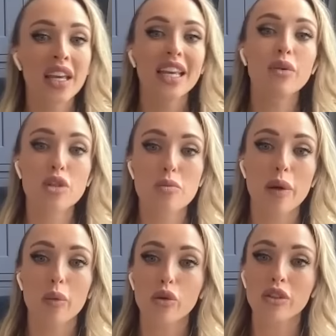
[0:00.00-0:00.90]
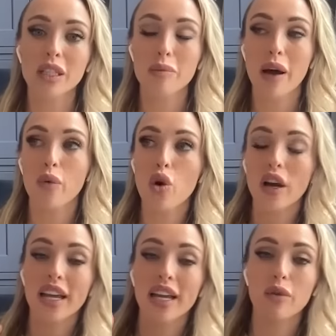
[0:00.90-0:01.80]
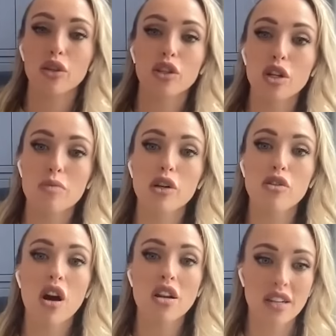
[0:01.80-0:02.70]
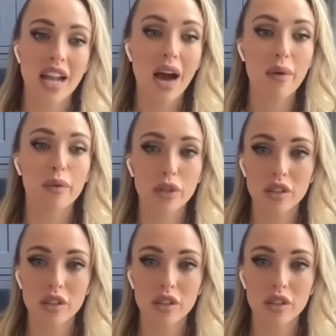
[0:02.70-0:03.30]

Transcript: He was a bit worried about what it would come across and how it would,